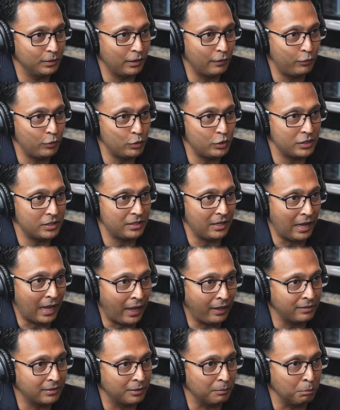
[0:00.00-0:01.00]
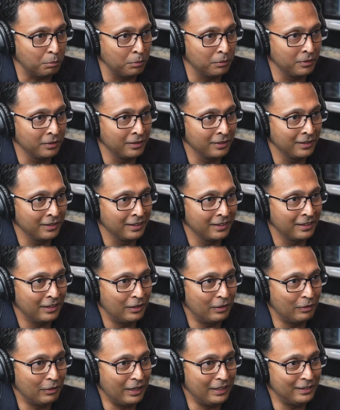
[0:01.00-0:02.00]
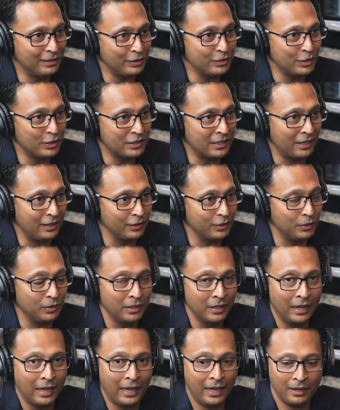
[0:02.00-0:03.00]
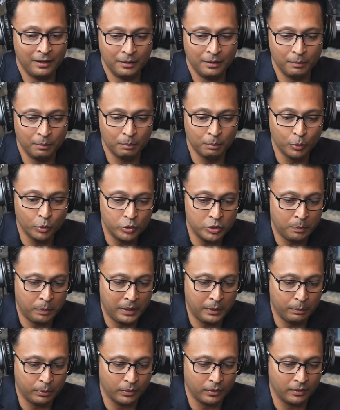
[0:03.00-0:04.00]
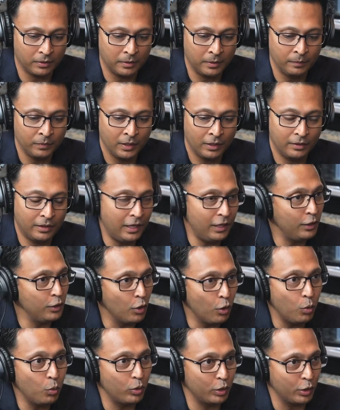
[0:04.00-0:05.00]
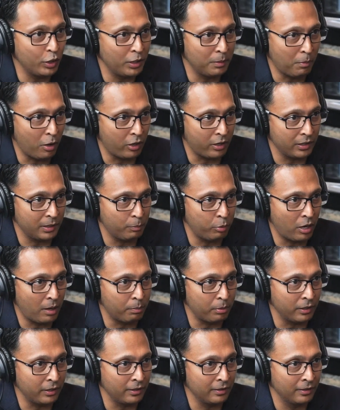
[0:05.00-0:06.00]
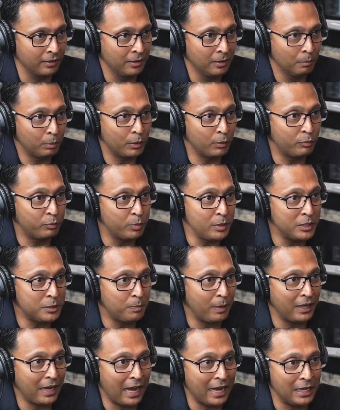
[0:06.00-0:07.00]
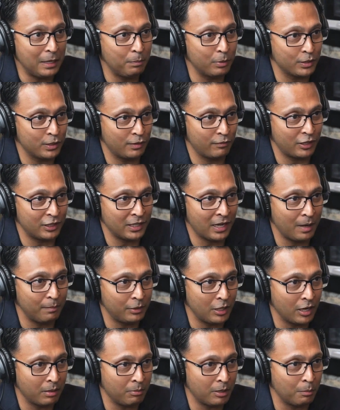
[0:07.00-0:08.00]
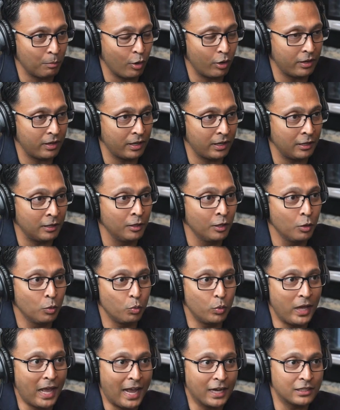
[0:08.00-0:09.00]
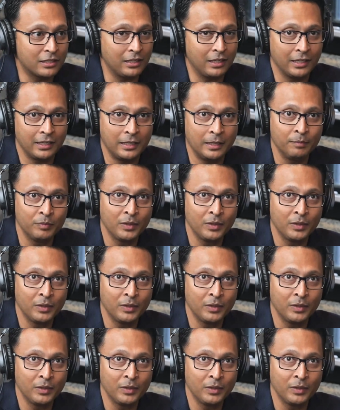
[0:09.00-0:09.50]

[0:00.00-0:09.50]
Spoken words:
if you just ask them, right? They'll just tell you. And most people, they know we're going to market the property. But if we spend 80% of our time talking about marketing, we actually